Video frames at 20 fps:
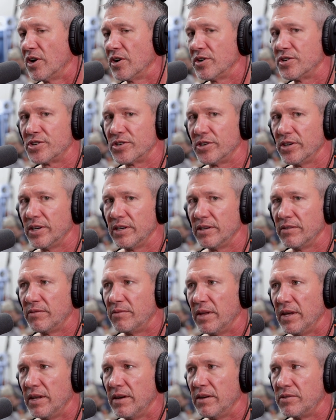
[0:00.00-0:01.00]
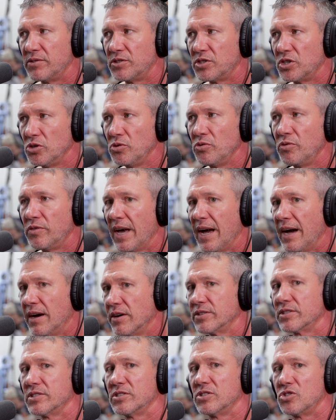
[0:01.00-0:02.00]
in archery than two
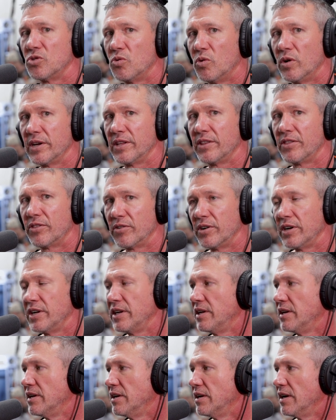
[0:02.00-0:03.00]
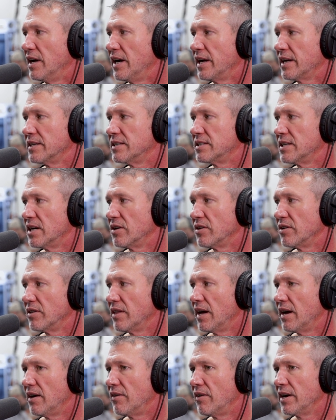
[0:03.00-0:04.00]
thousand twenty-three. I can tell you
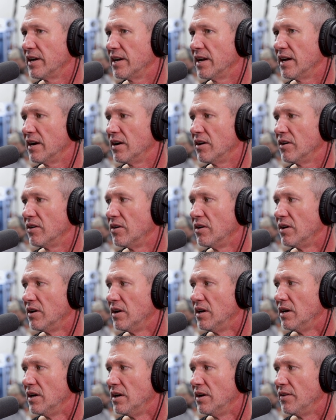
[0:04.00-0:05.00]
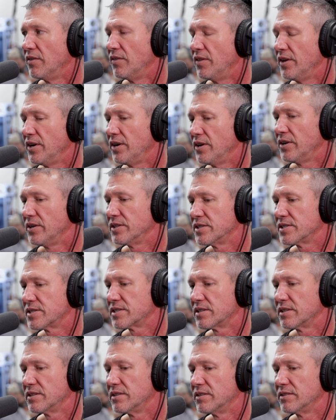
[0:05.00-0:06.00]
that, that right now. That is for sure. There
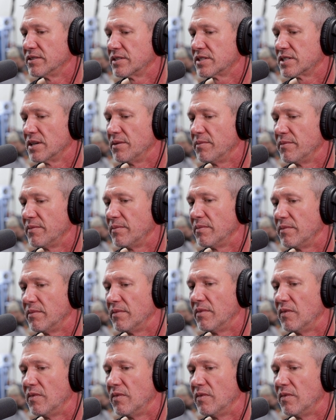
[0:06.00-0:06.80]
is some